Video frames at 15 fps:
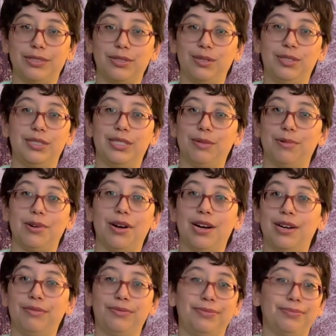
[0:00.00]
As soon as they were
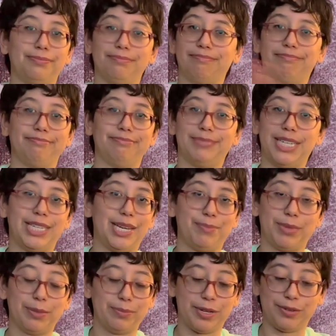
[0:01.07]
off, I
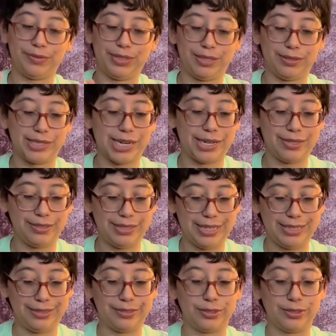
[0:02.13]
kept them off the entire day,